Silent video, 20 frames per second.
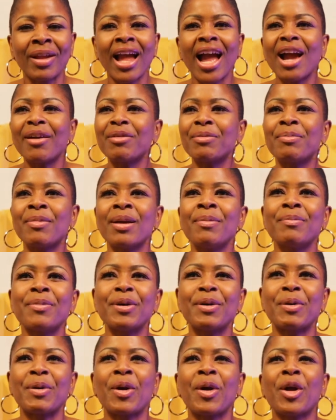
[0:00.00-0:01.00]
I
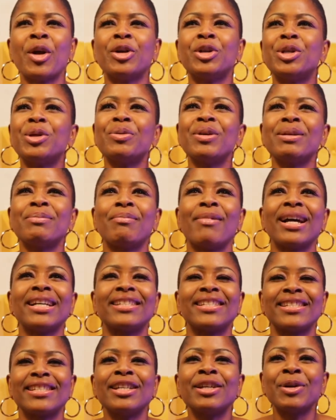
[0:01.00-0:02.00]
remember during my
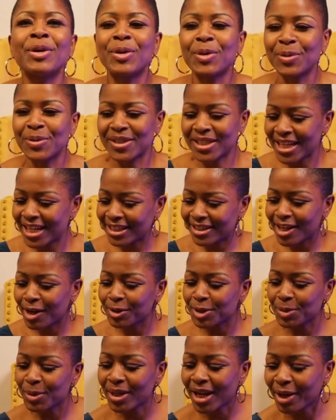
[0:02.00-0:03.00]
single state, that
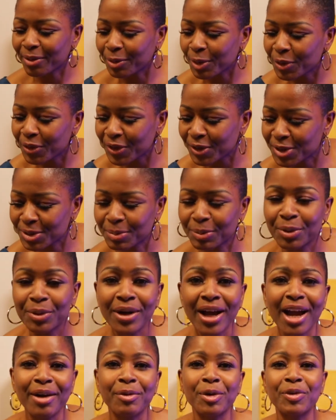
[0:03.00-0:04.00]
was when I wrote this book.
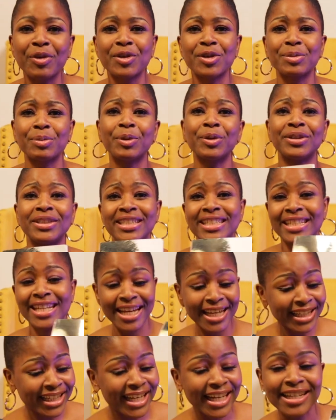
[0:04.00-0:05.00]
I wrote this book,
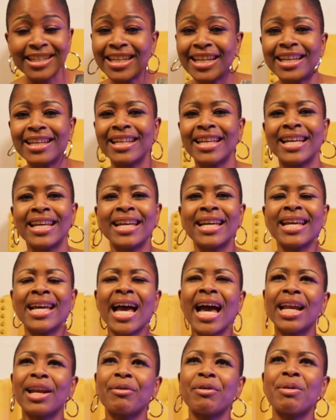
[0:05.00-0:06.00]
Dear Lady,
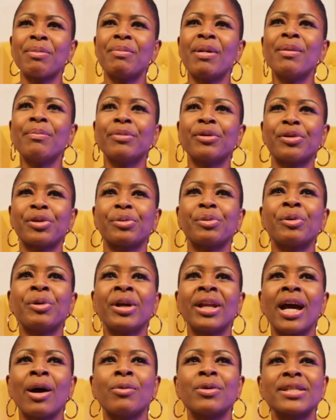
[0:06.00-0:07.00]
and I remember through
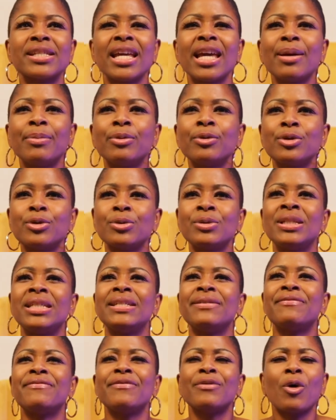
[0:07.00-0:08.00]
it, I was able
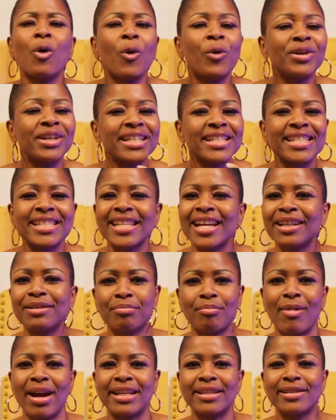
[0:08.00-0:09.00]
to understand
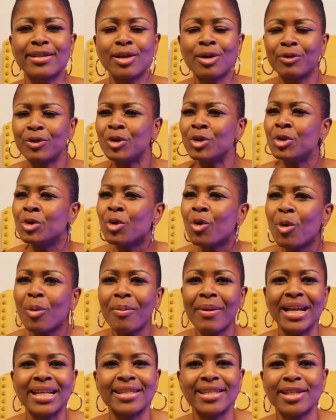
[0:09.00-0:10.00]
myself, know
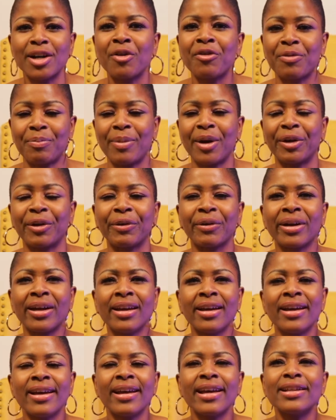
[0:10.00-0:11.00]
myself better.
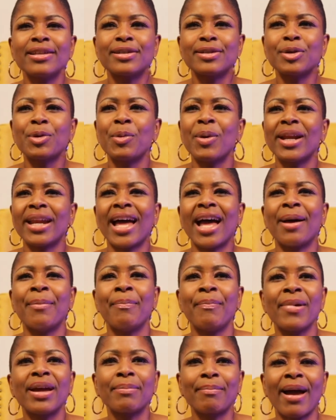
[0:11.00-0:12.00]
And so when I
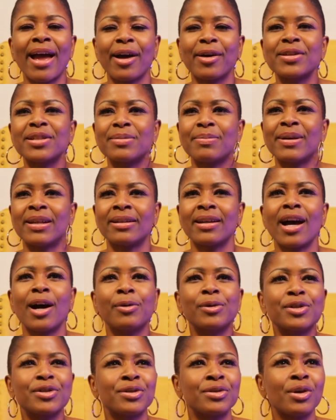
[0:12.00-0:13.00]
met my husband, I
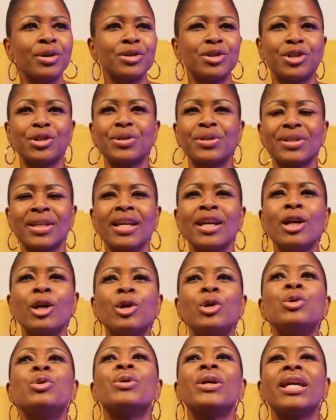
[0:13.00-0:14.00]
was not just
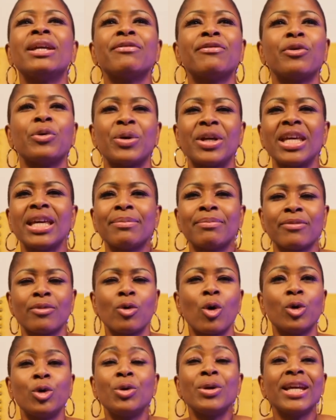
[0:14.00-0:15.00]
looking for him
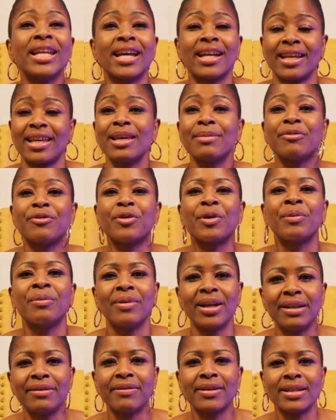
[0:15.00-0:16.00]
or looking at him for
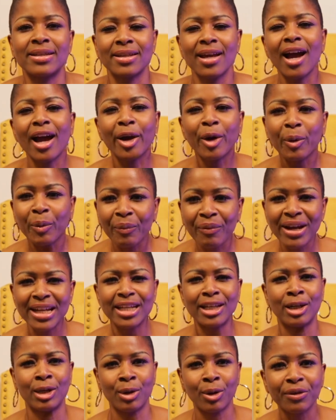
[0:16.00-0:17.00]
relevance. I already
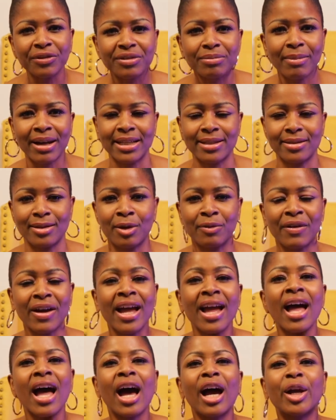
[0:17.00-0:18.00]
loved myself.
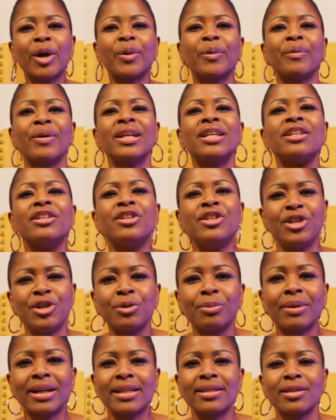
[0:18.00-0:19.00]
I already knew
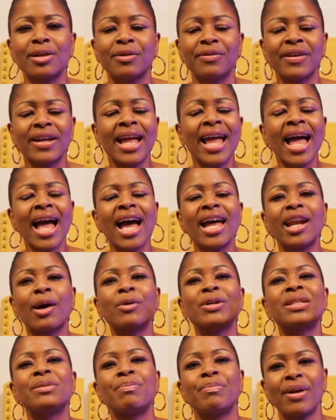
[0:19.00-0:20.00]
myself, and I
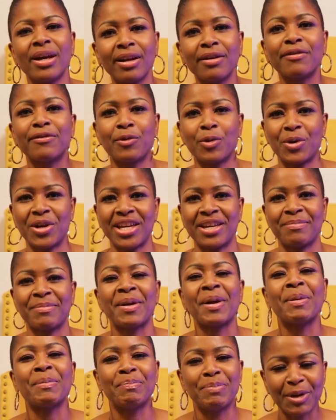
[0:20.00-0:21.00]
was better for him
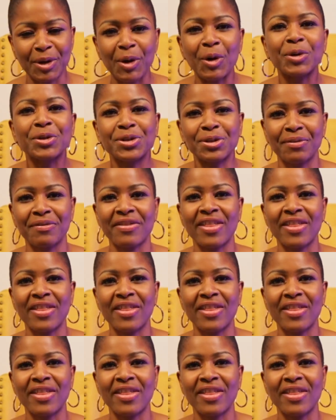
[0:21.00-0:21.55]
because of